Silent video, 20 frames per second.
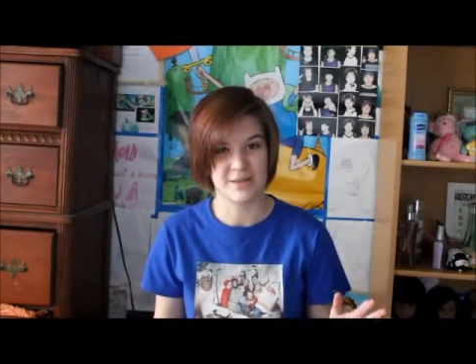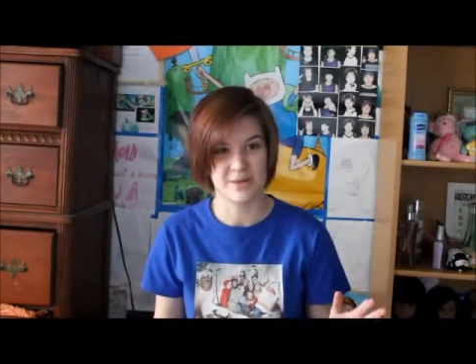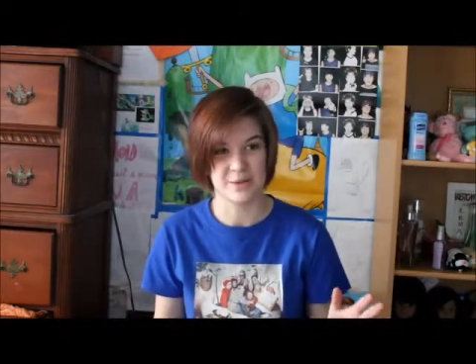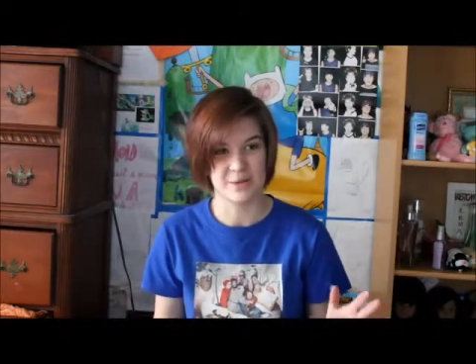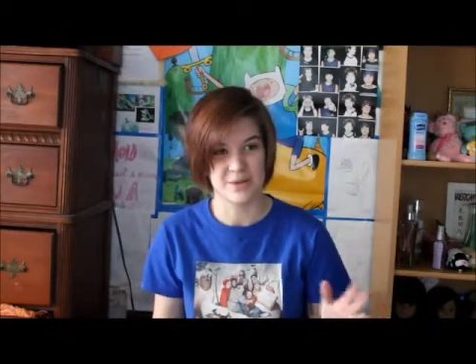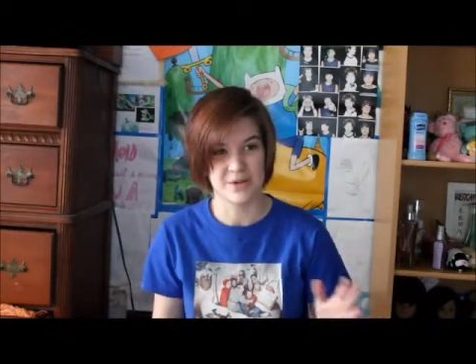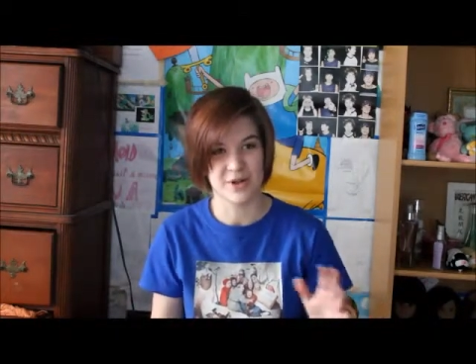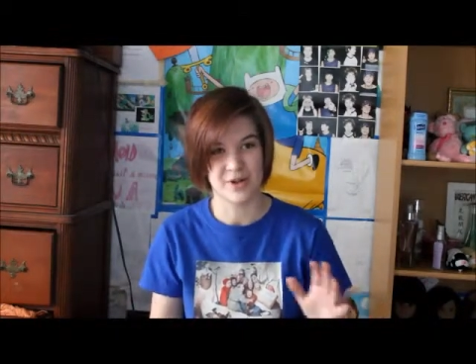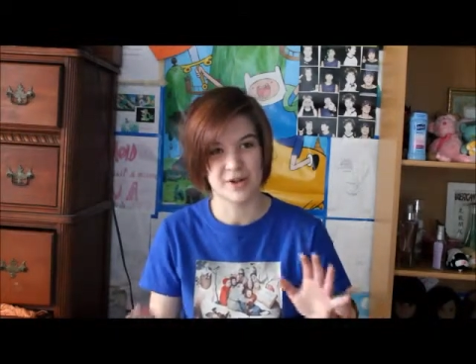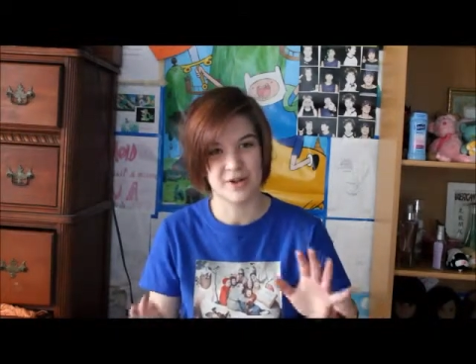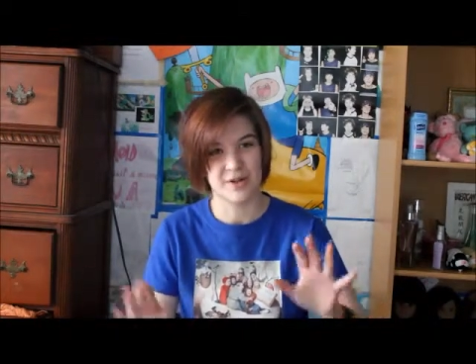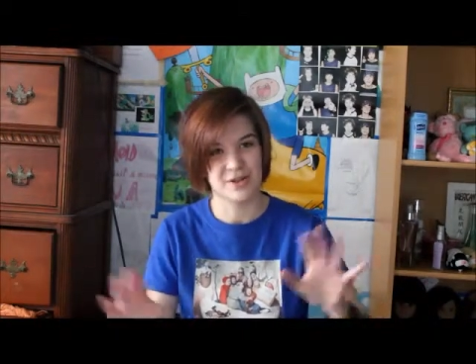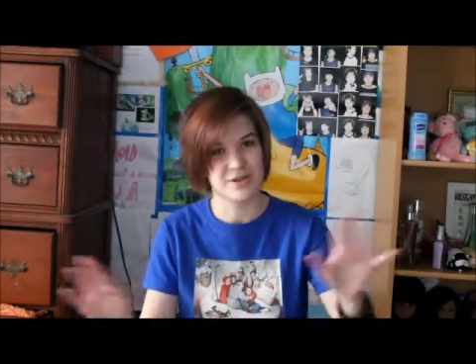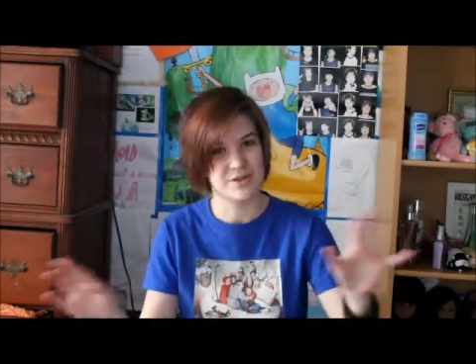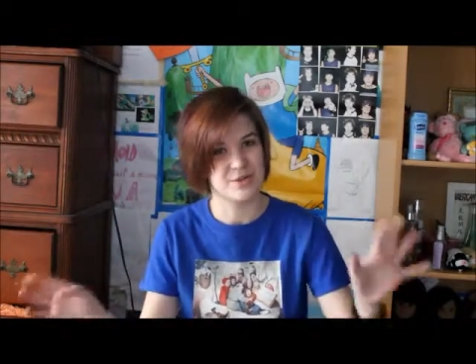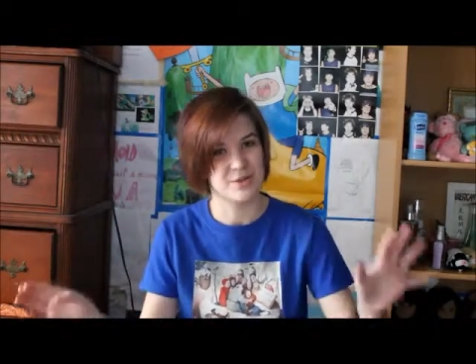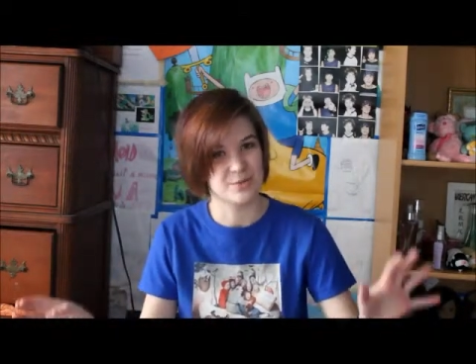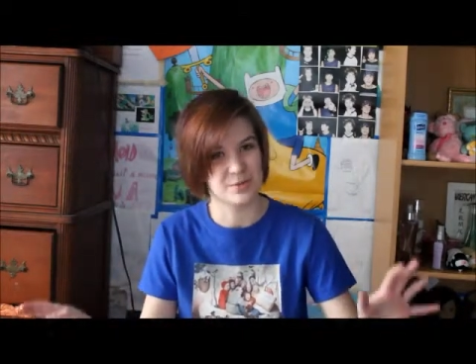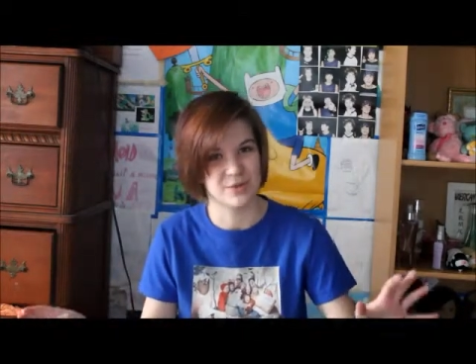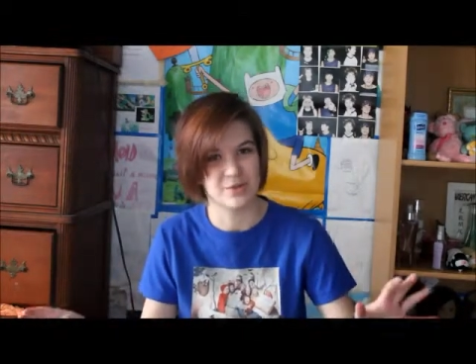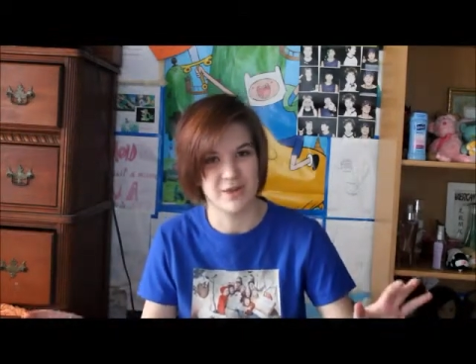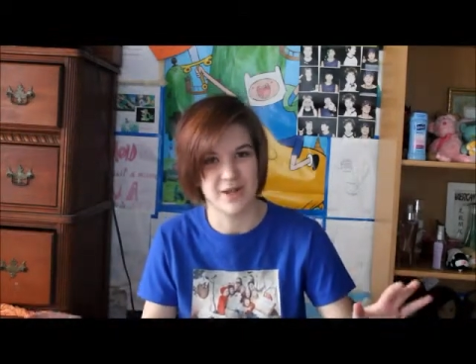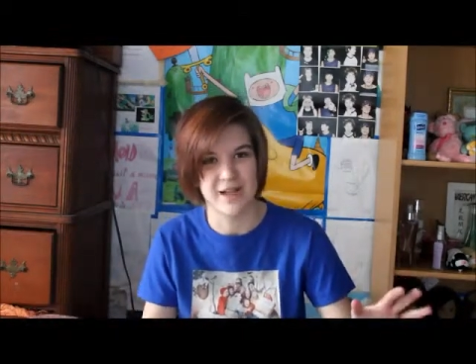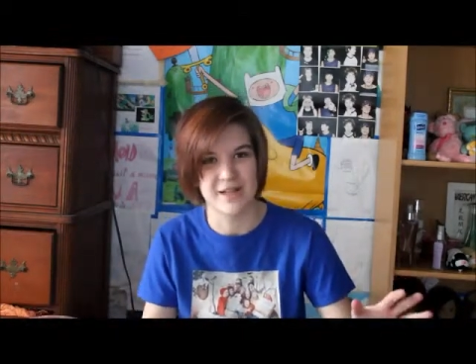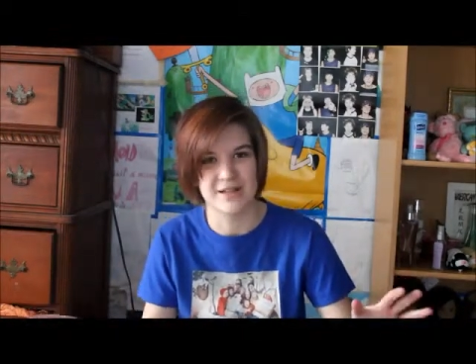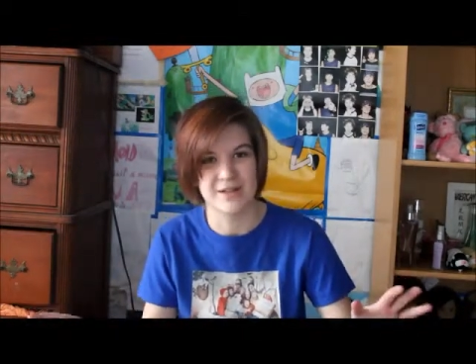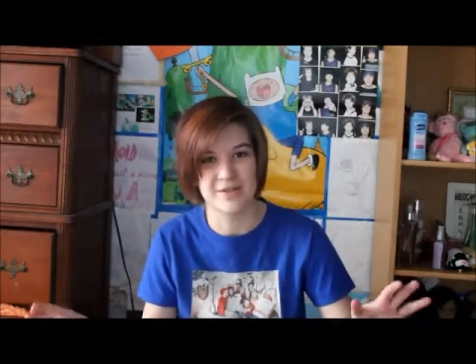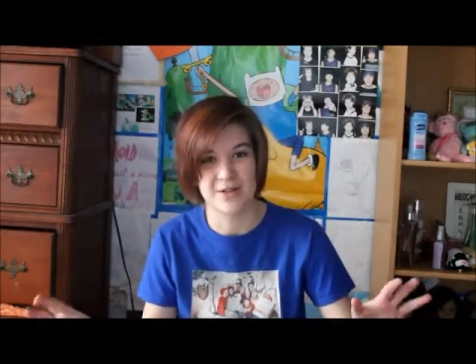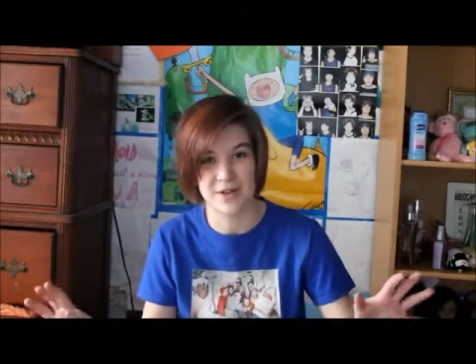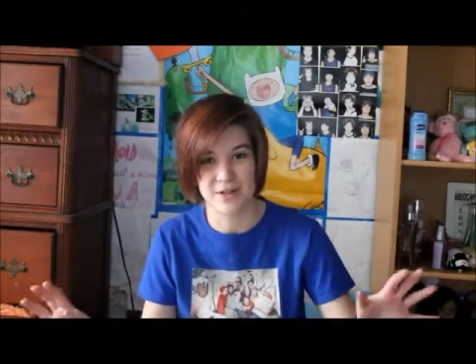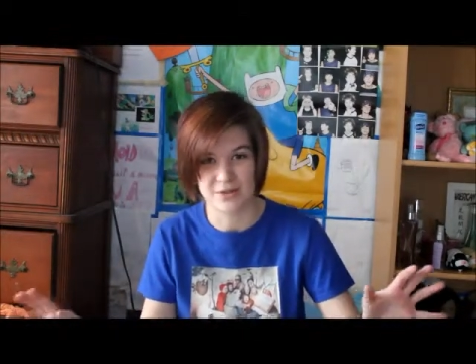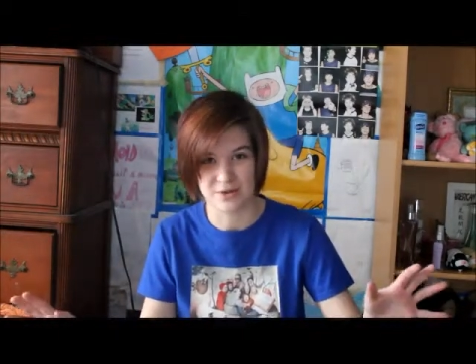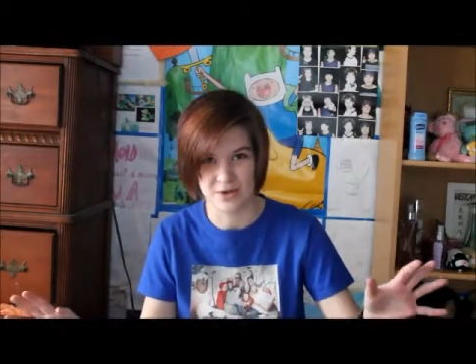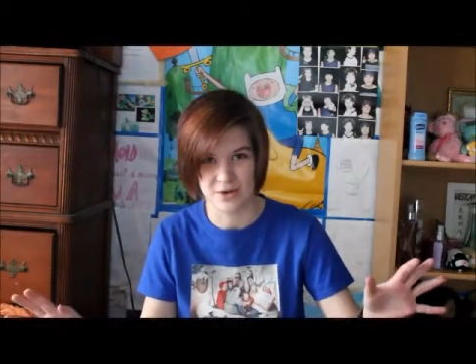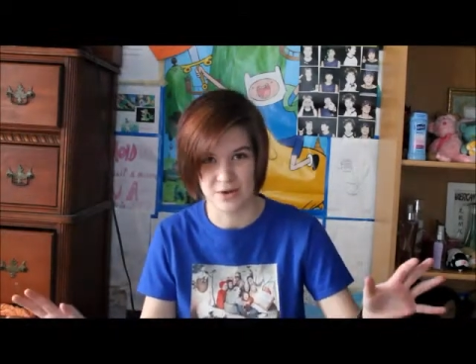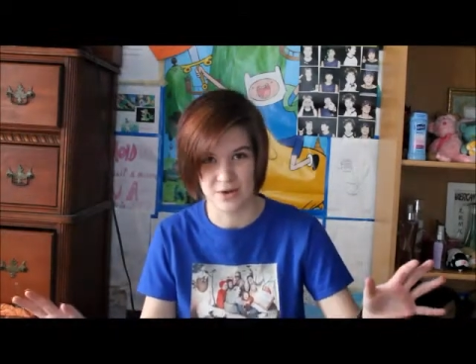so I'm sorry to all the super fans if that's